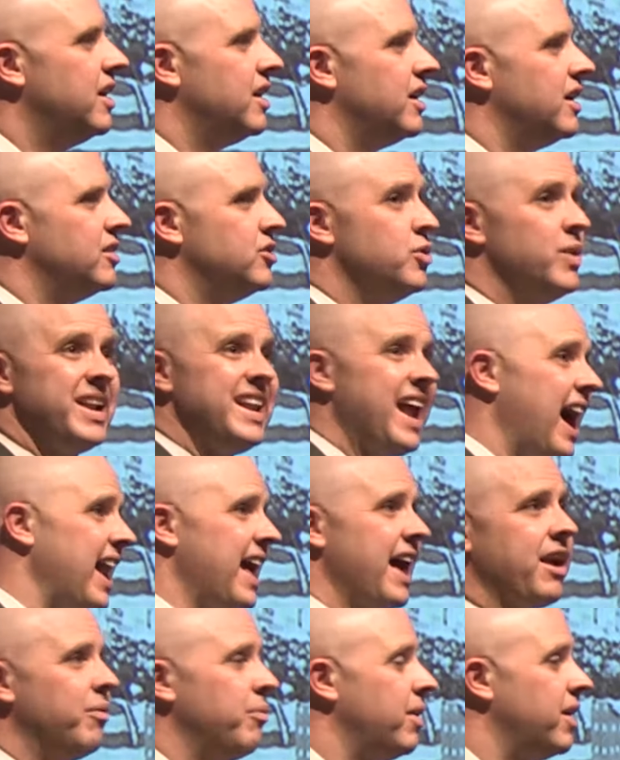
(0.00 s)
uh, who had not
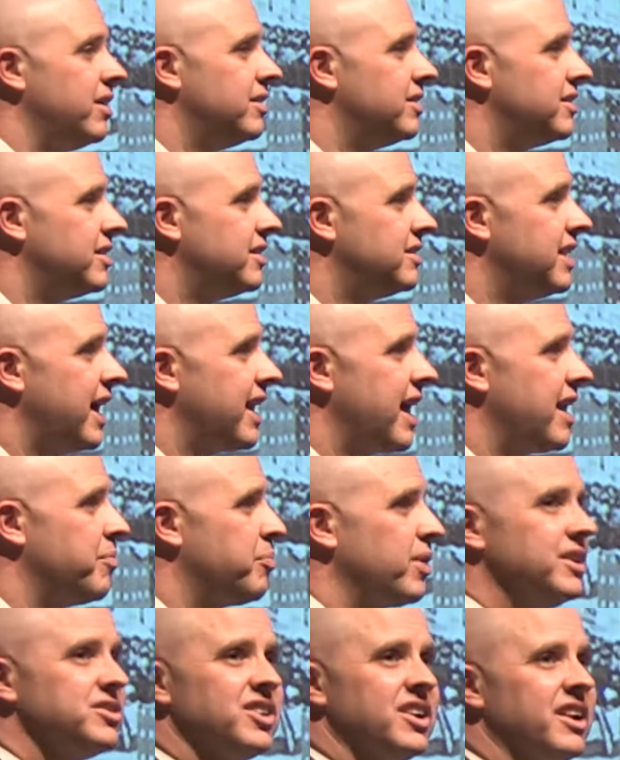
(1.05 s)
had, a, uh, not had a
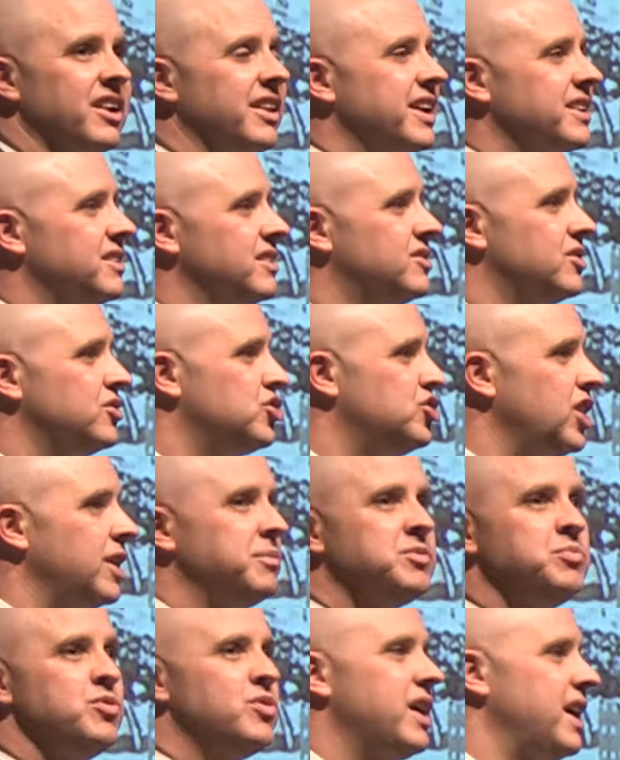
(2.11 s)
president elected since
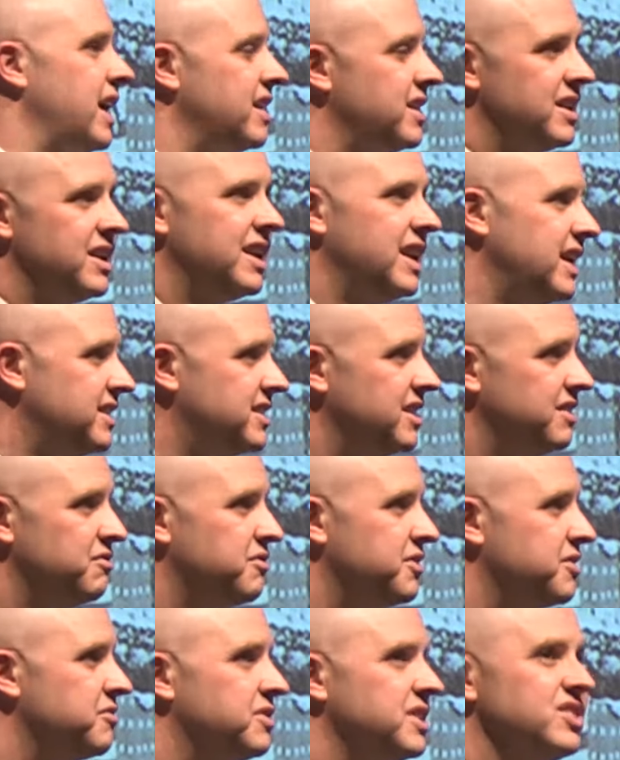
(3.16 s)
James Buchanan in
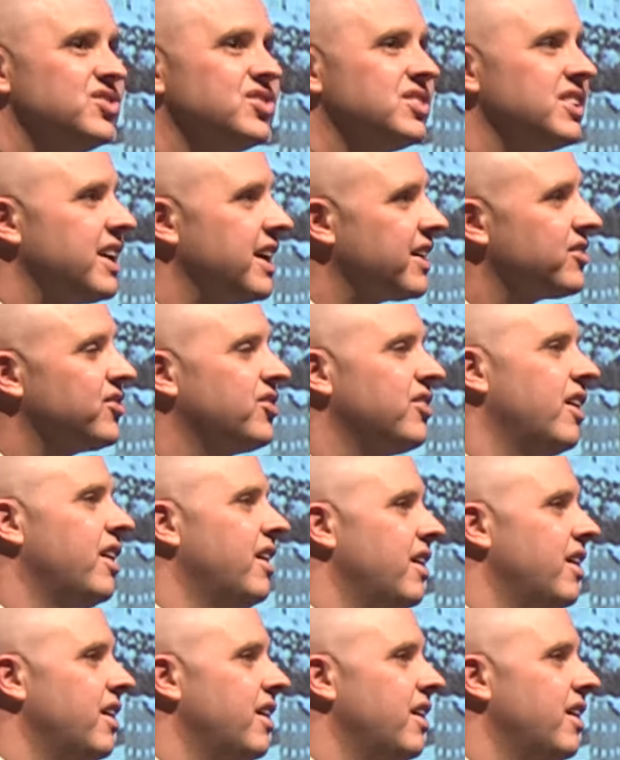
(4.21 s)
1856